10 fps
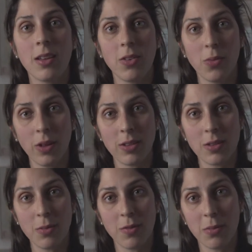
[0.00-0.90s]
as well as
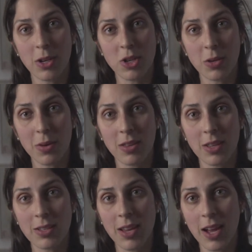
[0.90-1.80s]
some information about
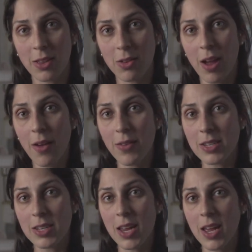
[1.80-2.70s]
the snack that they're having
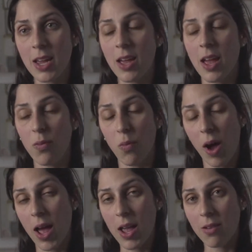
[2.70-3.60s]
today and
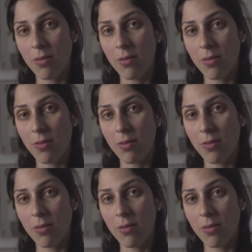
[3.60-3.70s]
why.